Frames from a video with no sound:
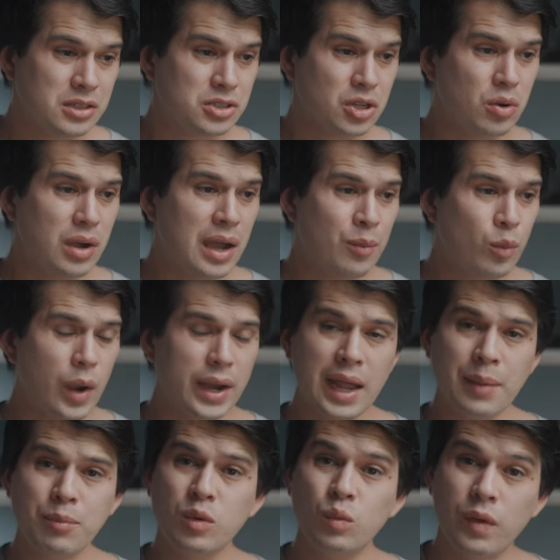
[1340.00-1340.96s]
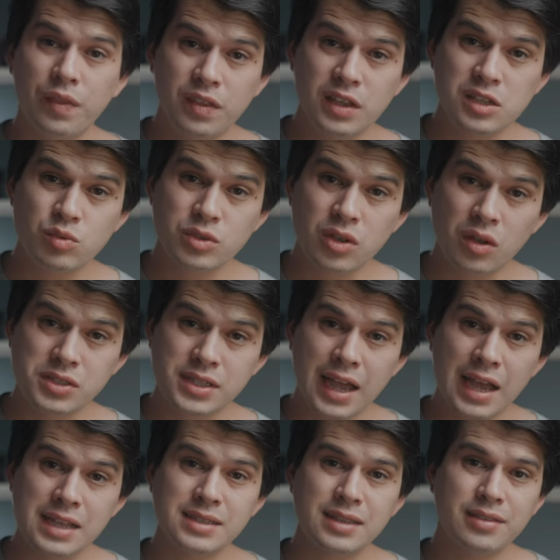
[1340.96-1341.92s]
So I'm quite happy with these results,
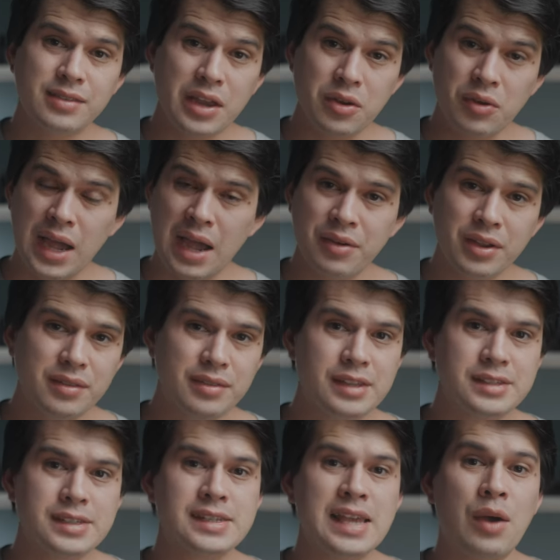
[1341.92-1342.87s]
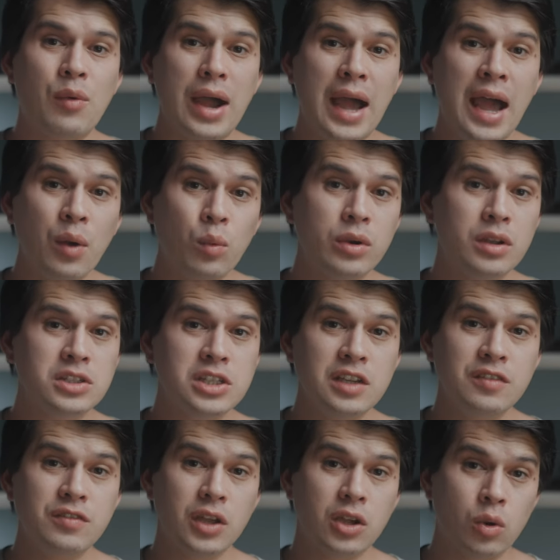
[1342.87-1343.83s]
guys. There you have it. This is how I would
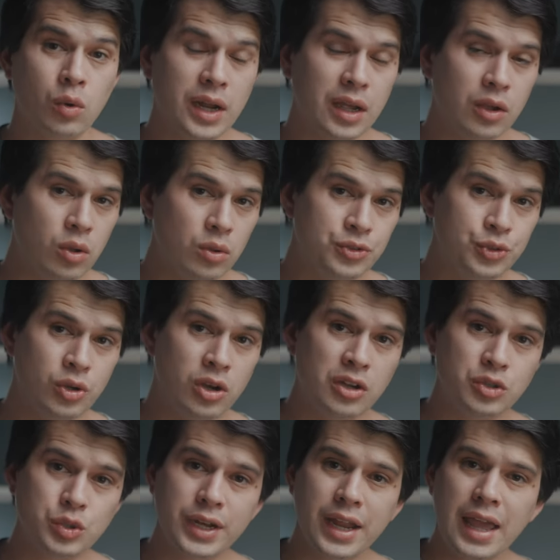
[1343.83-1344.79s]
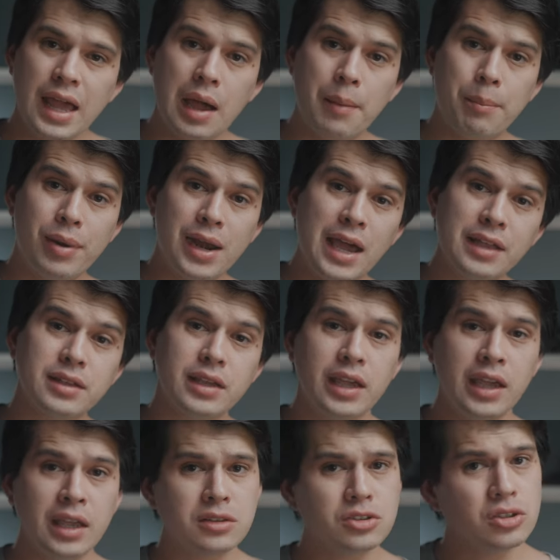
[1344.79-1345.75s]
achieve the Kodak Gold 200 applied
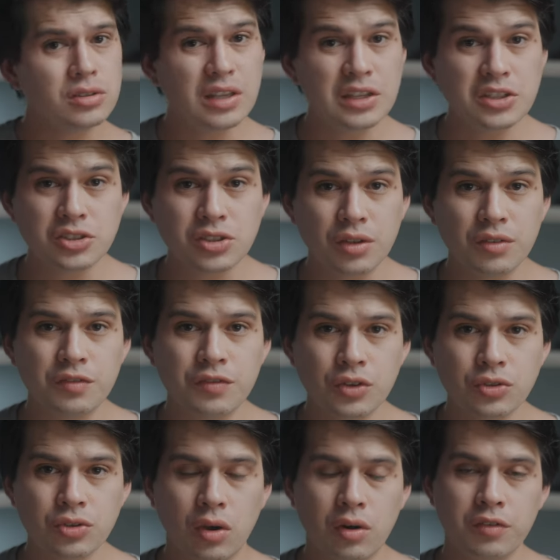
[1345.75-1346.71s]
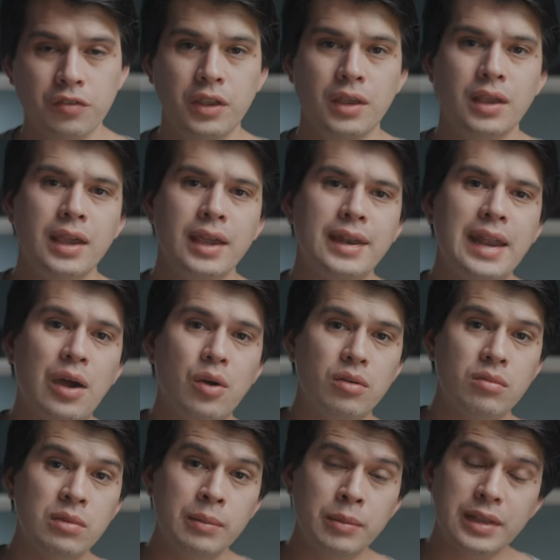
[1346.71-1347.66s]
into digital photography. Now,
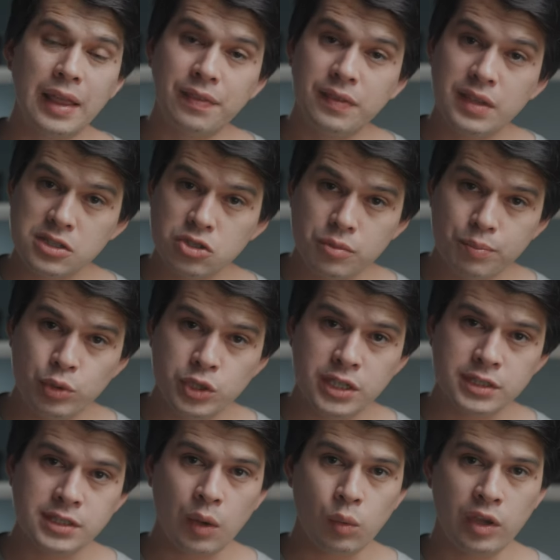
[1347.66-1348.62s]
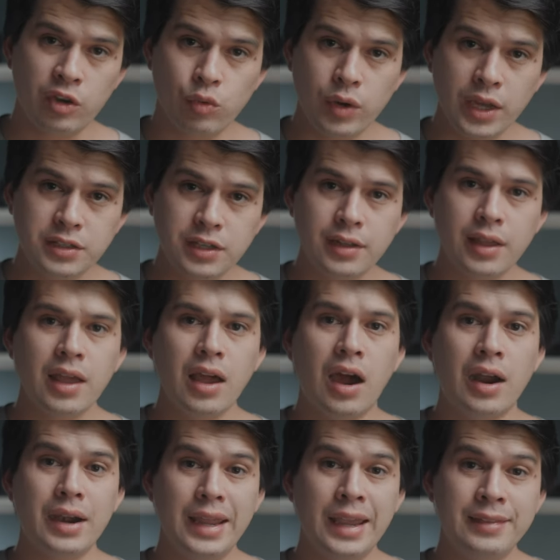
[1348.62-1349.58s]
remember that these two presets that we created
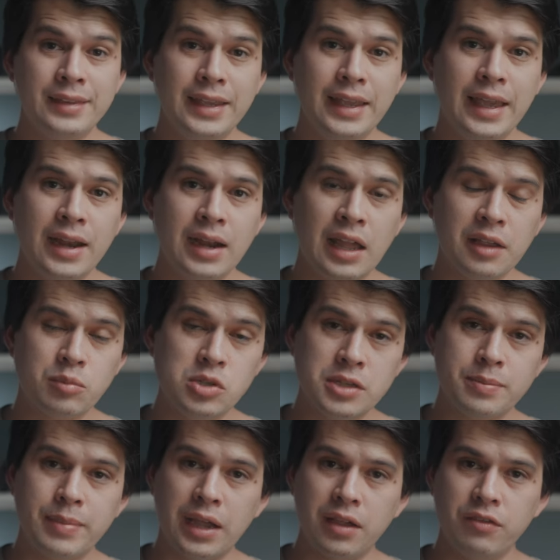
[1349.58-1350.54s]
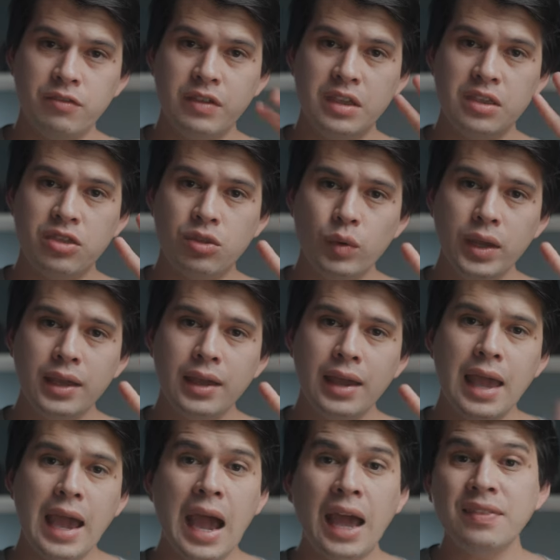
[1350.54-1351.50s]
are in the Edit-Like Preset Pack V3
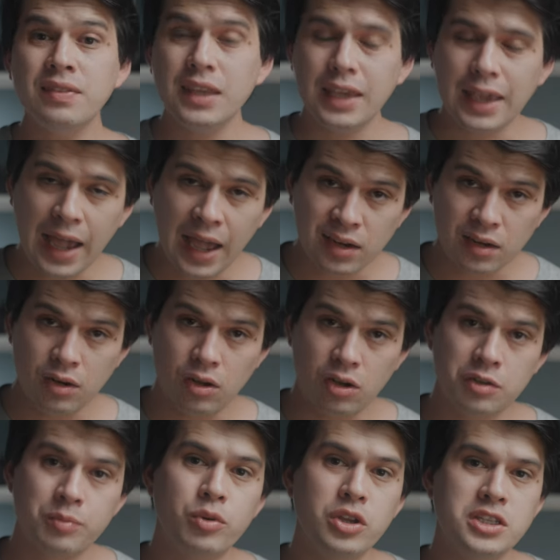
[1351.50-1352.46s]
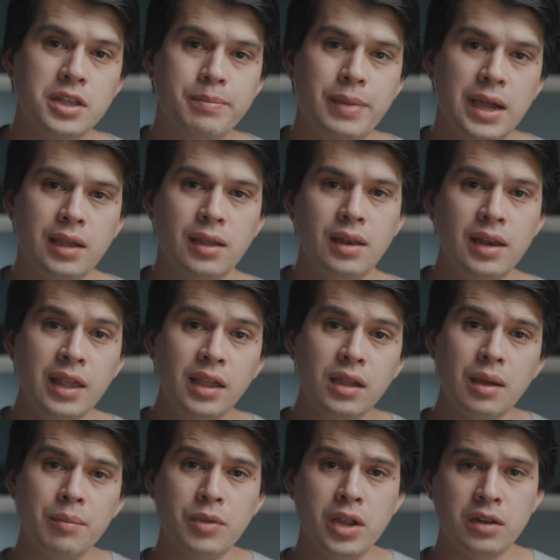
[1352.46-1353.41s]
and the Analog Preset Pack.
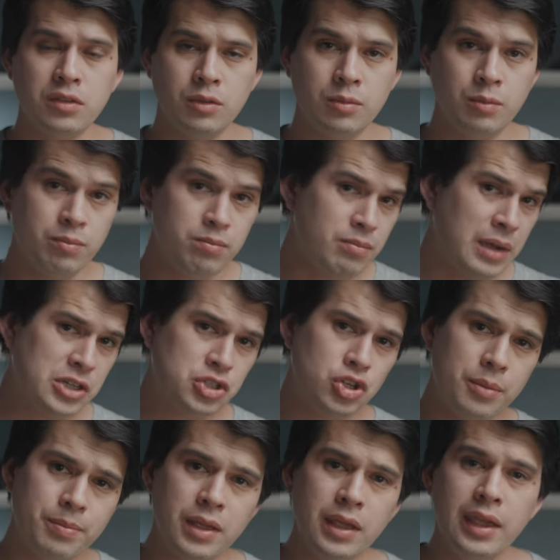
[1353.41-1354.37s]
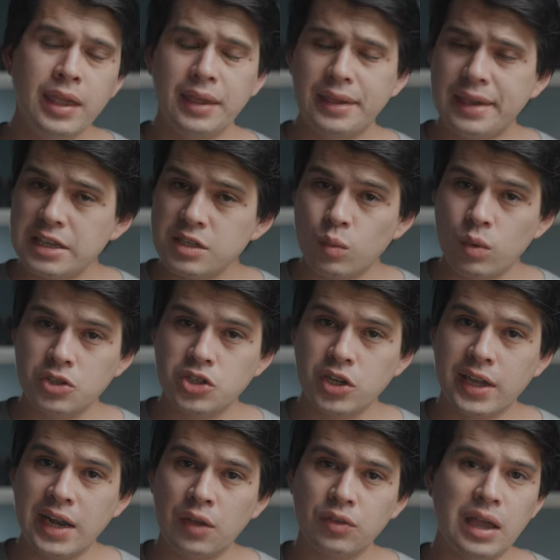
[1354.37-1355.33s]
Link up there to my shop in case you want to
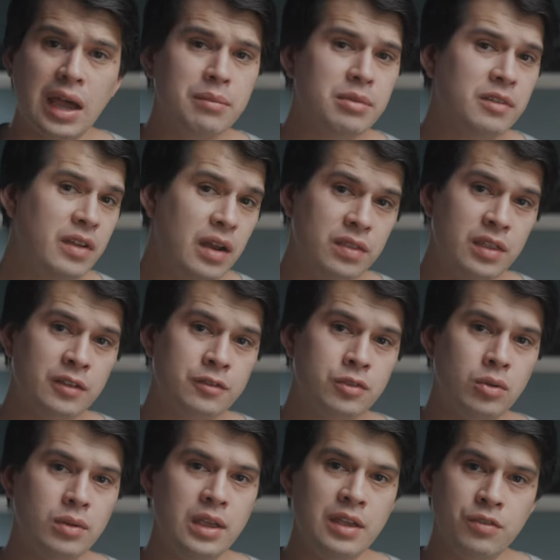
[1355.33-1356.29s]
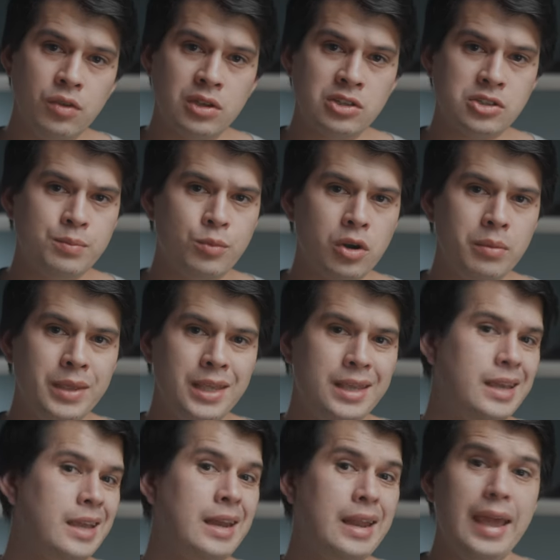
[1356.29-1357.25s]
check it out. I'll be very thankful if you can support me
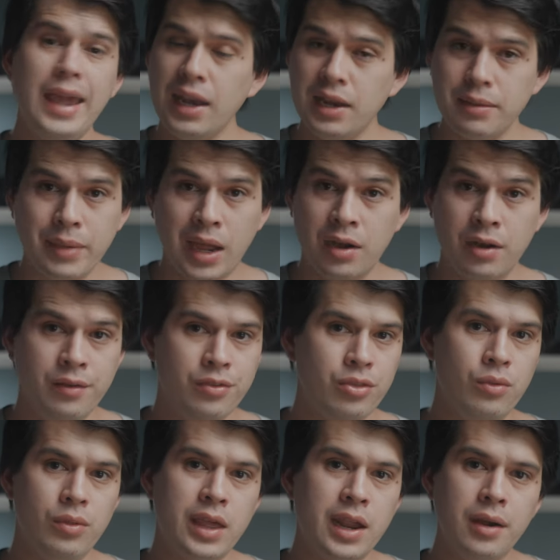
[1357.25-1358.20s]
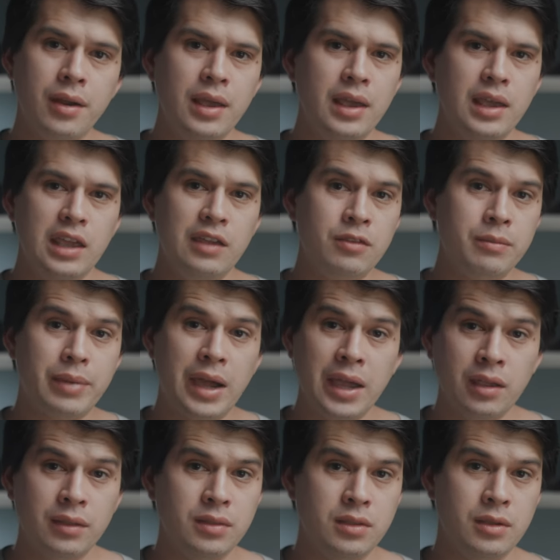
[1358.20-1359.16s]
in any manner through there, even
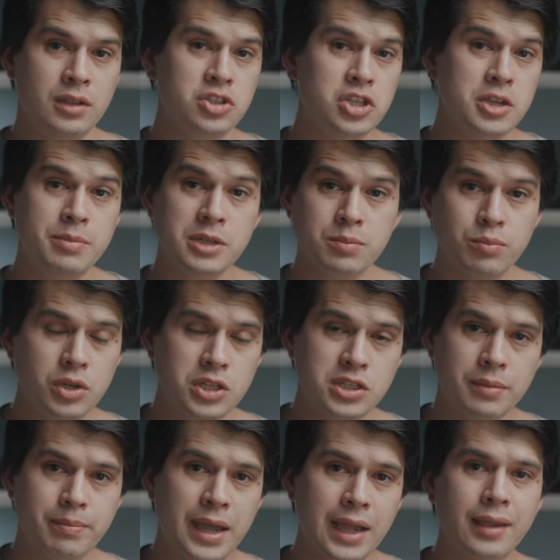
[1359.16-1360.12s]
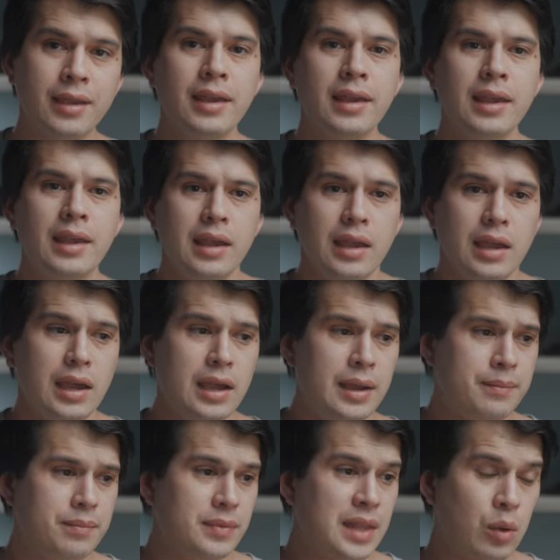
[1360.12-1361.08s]
buying the cheapest preset pack.
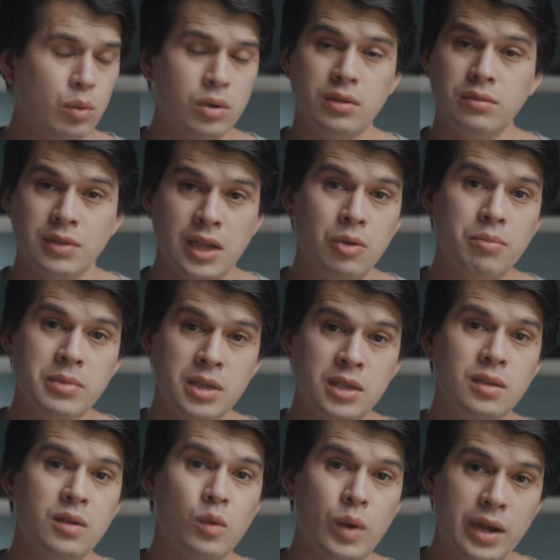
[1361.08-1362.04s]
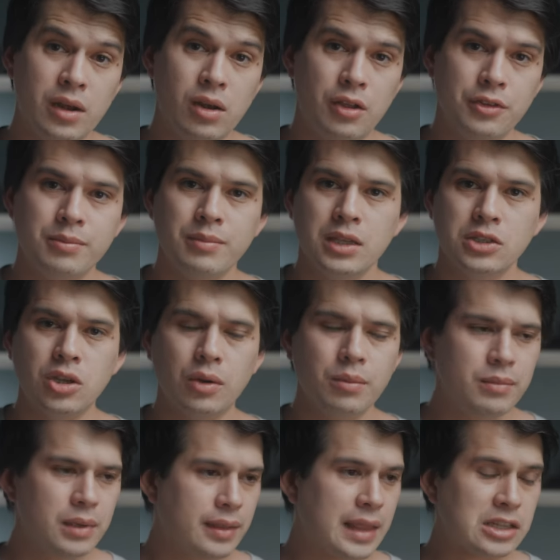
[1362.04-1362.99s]
That will help me quite a lot.
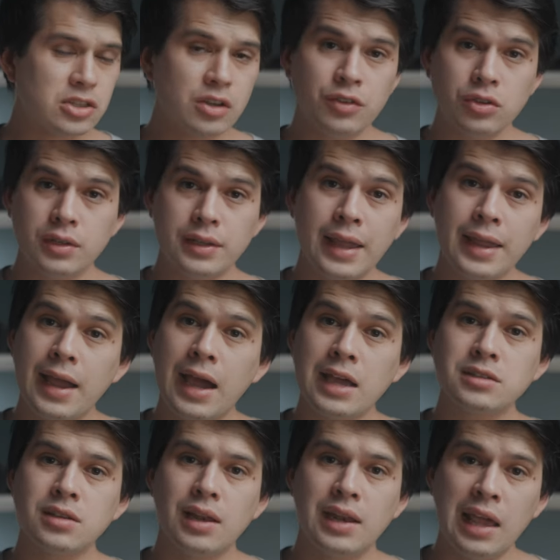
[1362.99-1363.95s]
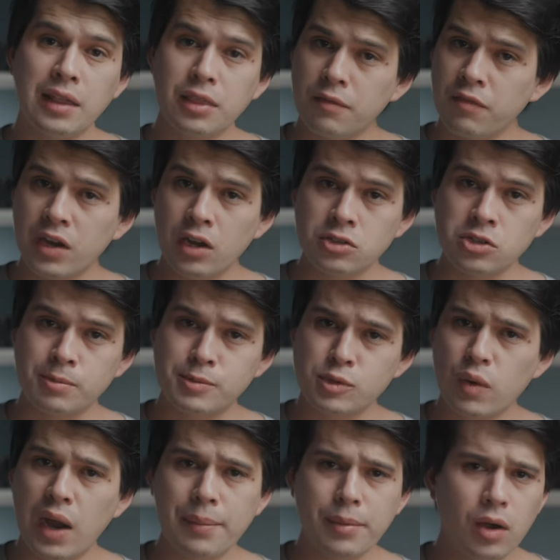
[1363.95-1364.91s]
So that's all for today, guys. Like the video,
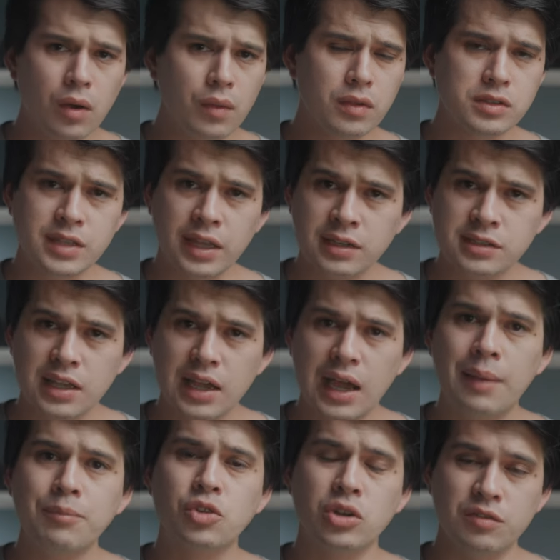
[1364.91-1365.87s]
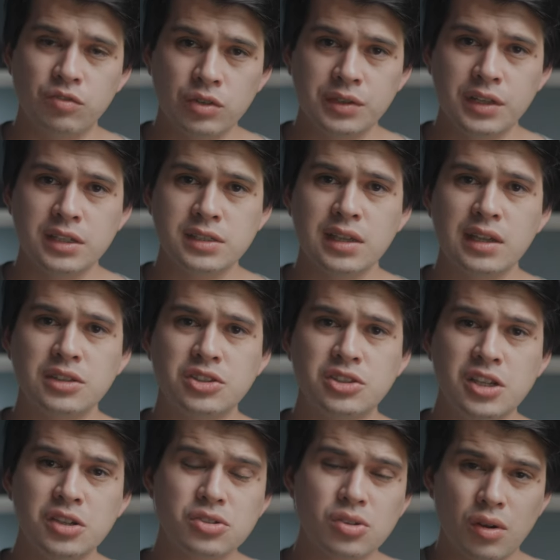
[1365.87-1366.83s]
subscribe, all those things. I'm Tony Fuentes.
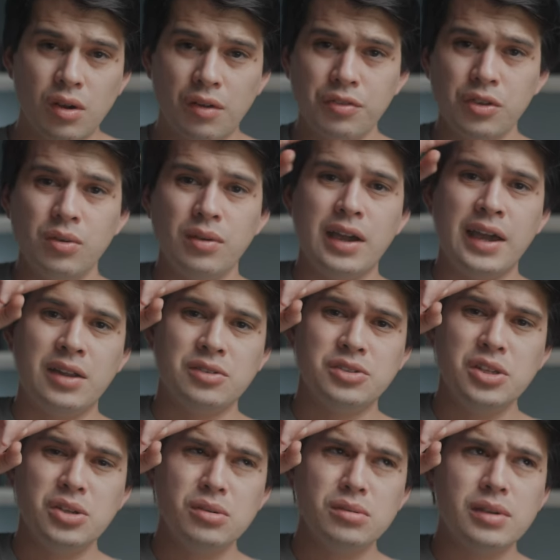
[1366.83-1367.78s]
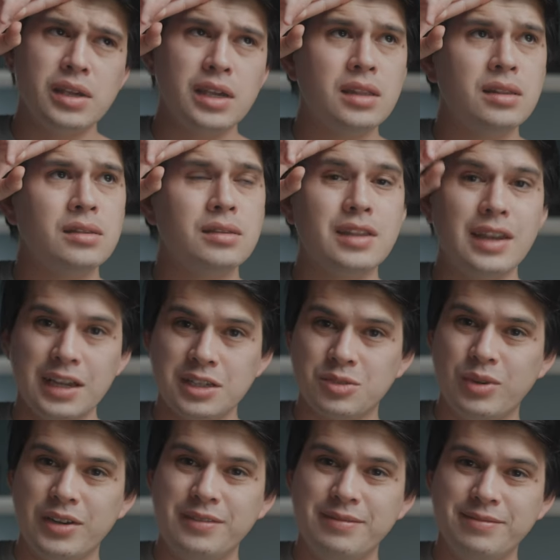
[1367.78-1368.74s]
Cheers for all of you, and I'll see you in the next one.